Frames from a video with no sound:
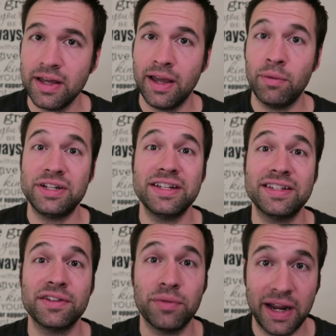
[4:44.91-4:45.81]
And when she
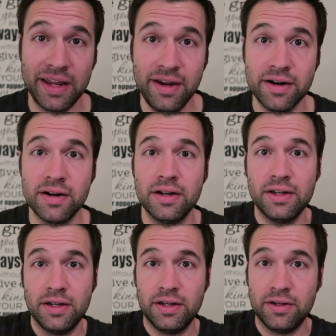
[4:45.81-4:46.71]
says right here,
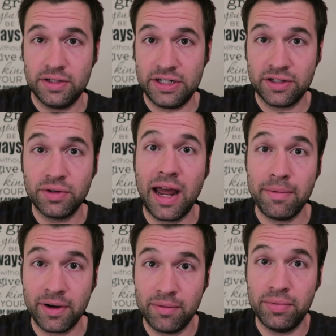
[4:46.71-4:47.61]
she's
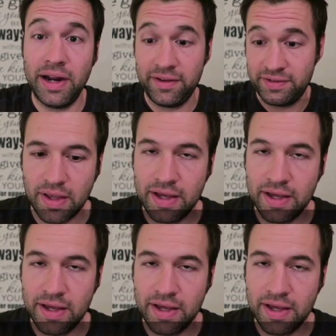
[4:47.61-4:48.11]
grabbing her breast.